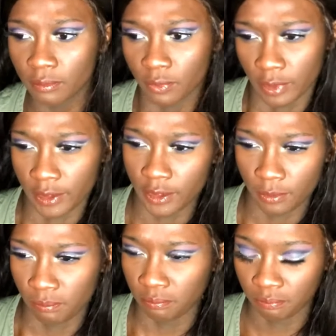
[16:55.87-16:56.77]
which
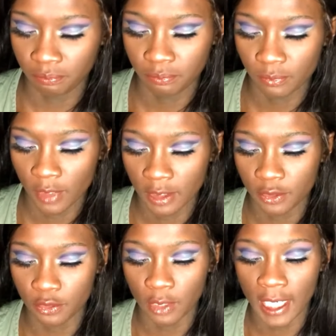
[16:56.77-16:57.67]

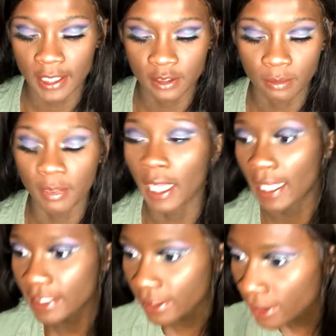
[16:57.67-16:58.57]
is trash, but
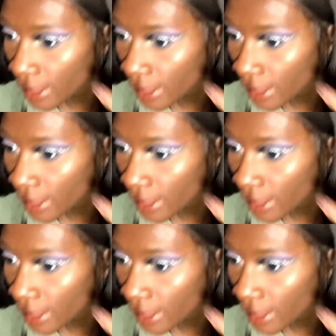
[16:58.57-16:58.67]
I did.